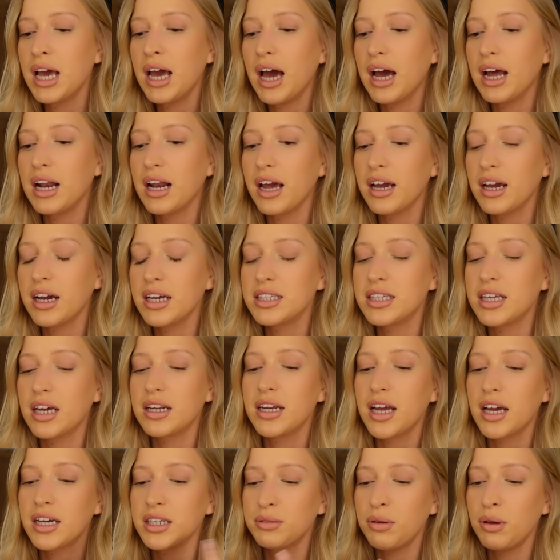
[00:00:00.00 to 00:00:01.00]
And like I said,
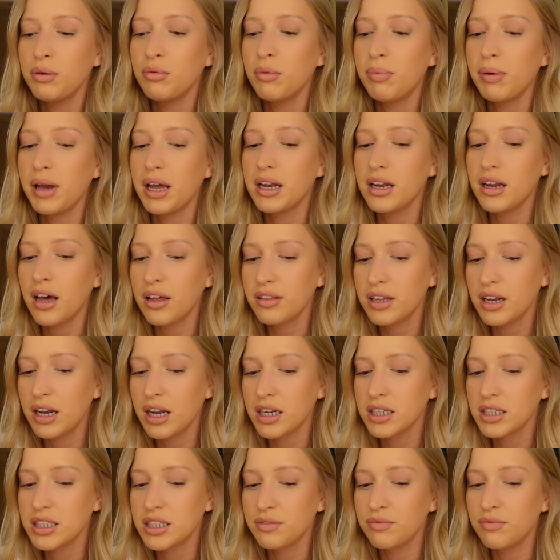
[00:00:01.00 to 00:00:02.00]
next week will be another
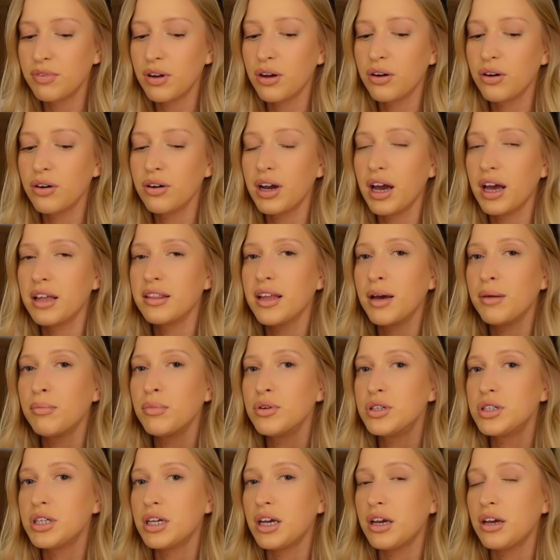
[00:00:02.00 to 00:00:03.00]
London vlog and then
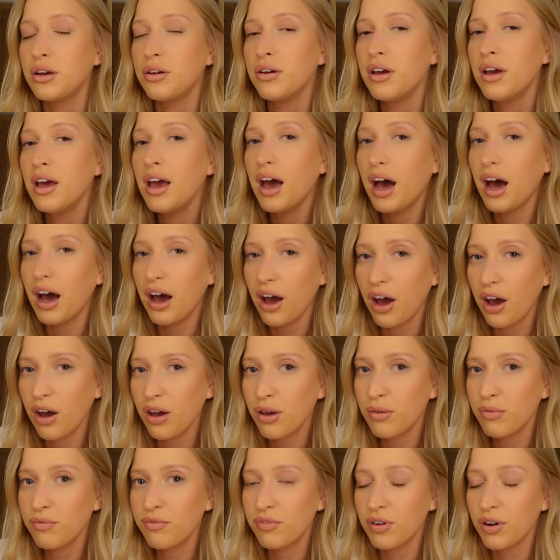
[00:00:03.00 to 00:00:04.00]
we'll do a
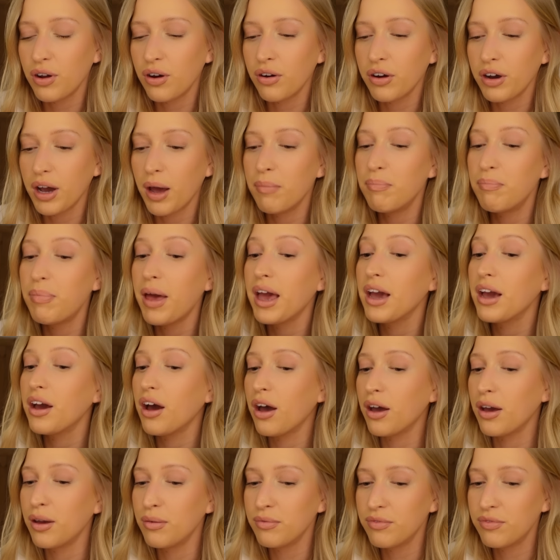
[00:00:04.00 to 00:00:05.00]
home vlog, a big
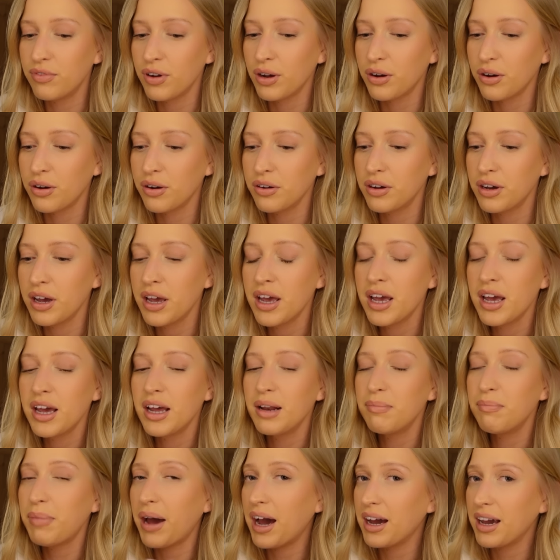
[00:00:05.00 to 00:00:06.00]
home vlog,
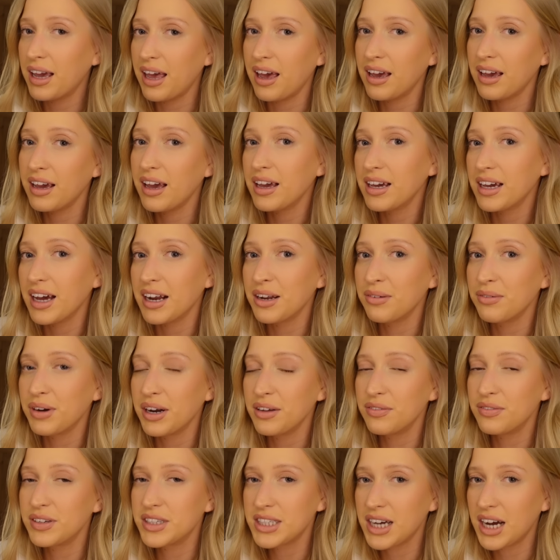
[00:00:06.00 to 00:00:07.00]
packing and getting
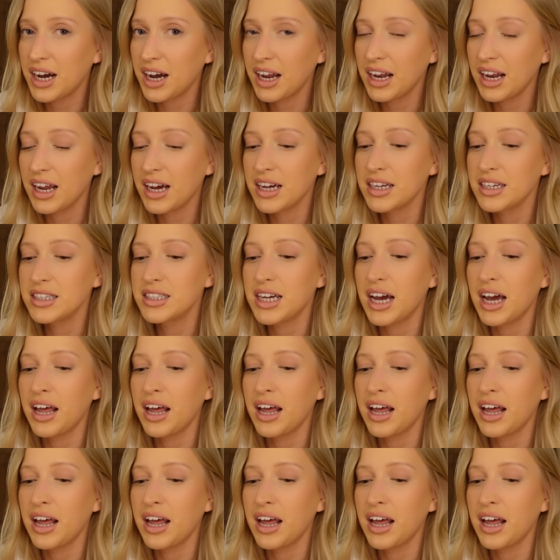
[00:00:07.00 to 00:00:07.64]
ready for Thailand.